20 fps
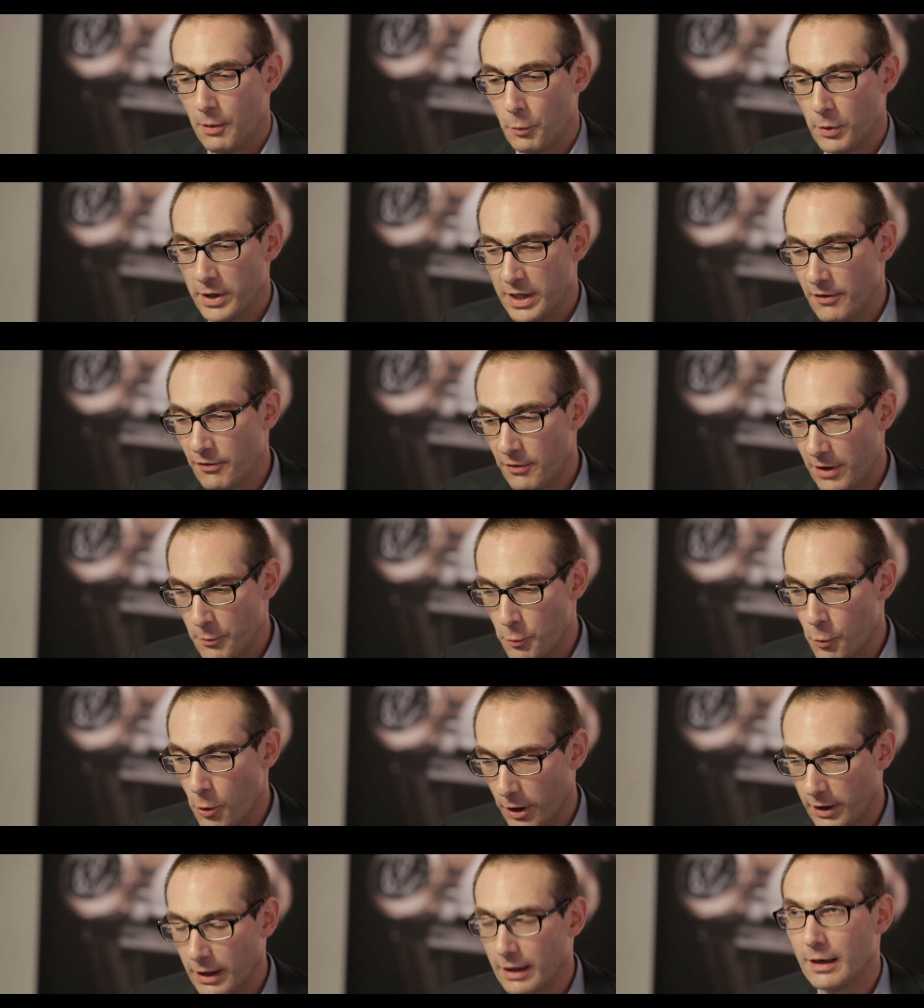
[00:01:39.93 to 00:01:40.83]
whenever I'm
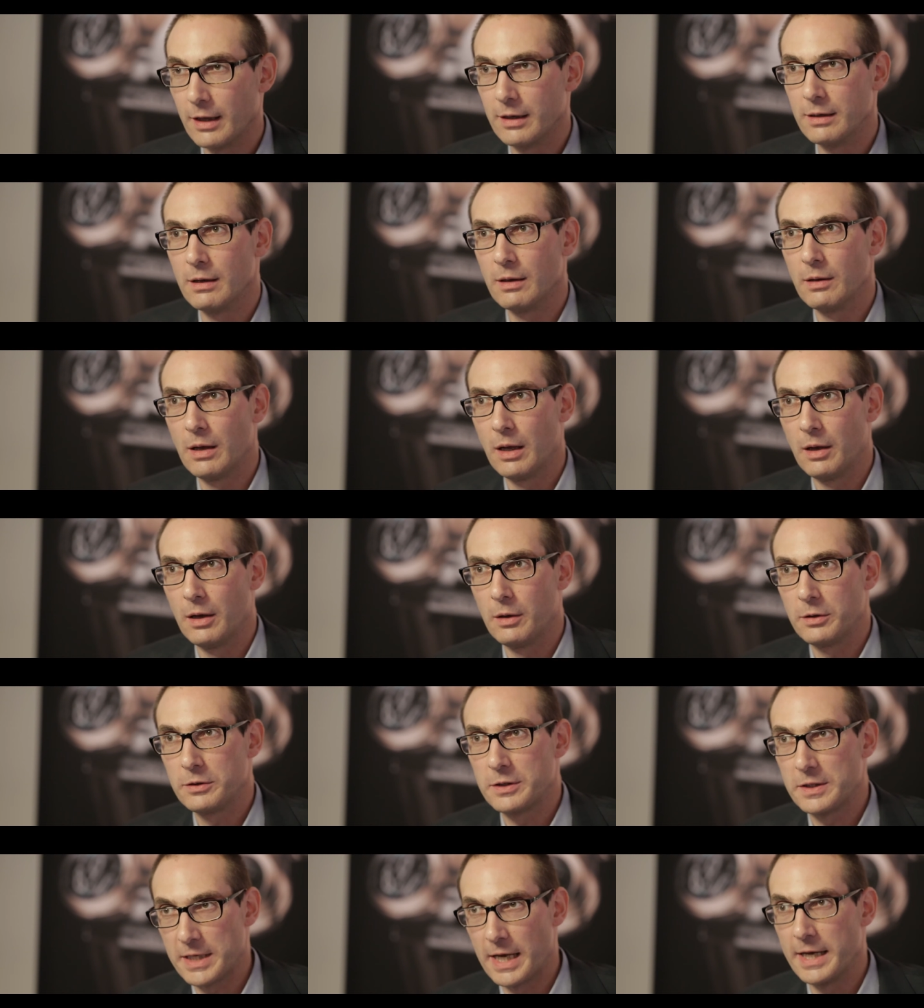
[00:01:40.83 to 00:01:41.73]
working in
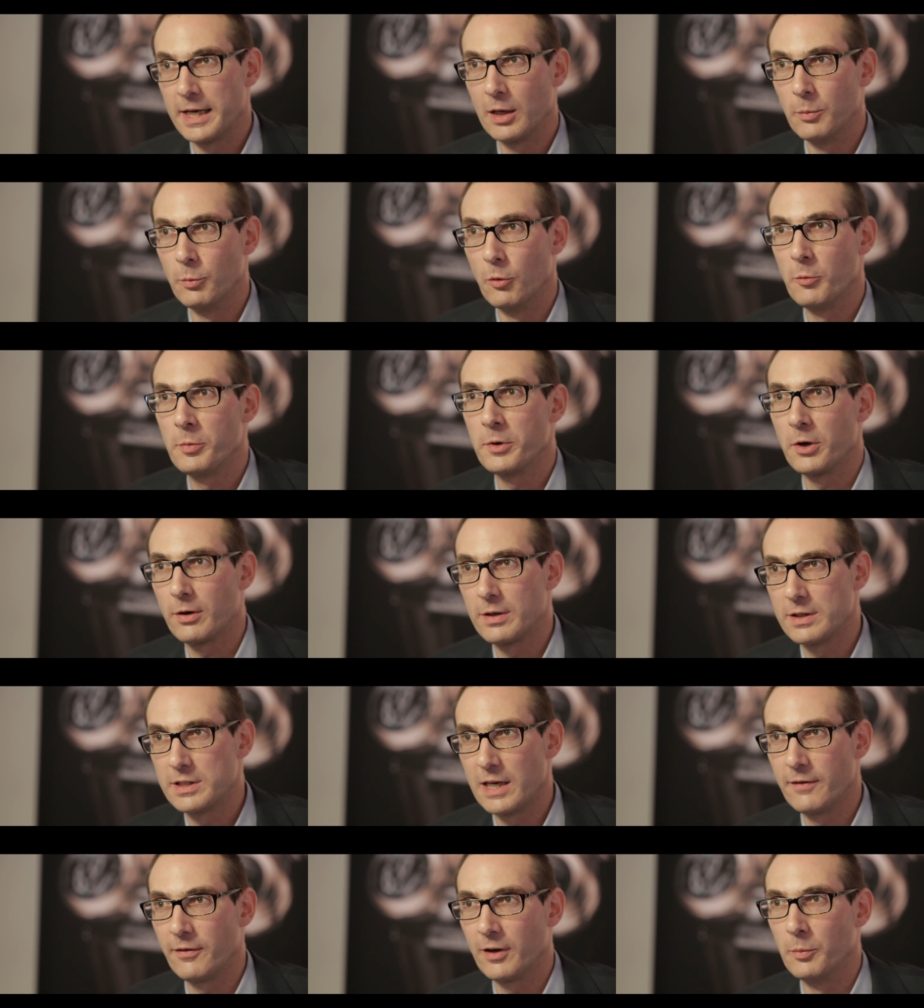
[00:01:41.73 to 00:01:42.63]
designing a movement or
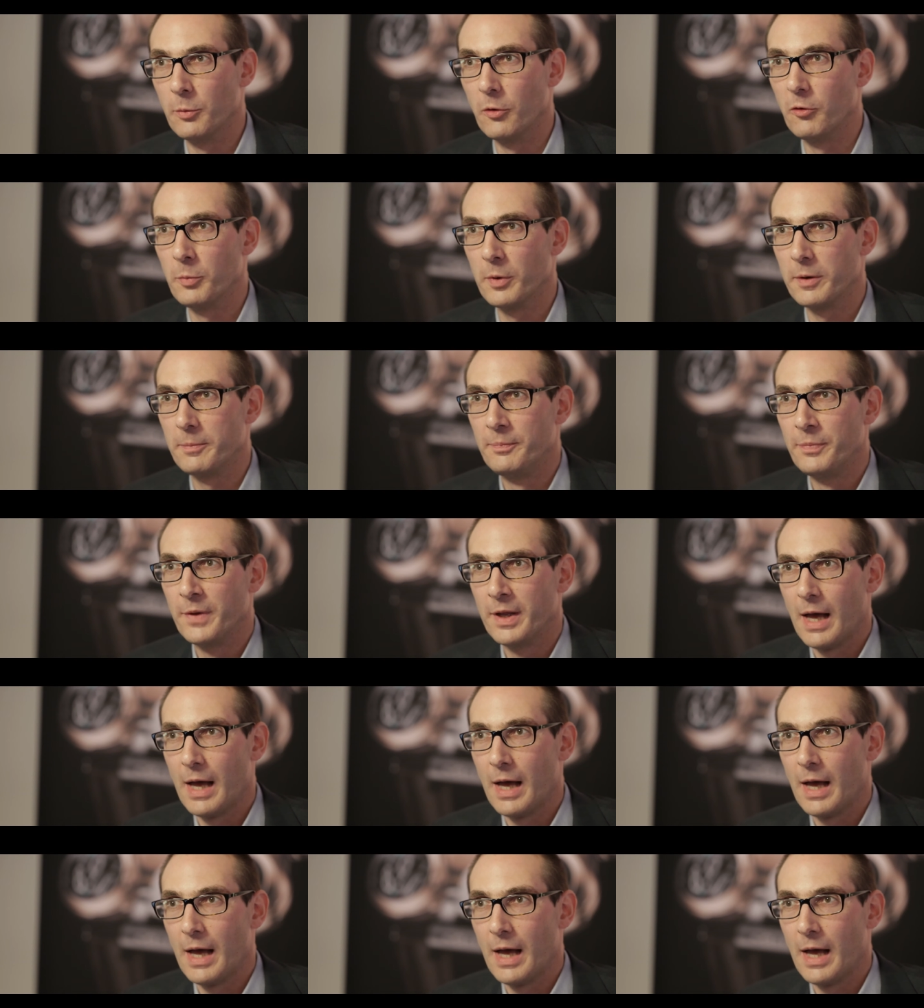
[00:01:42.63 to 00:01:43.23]
conceiving a movement,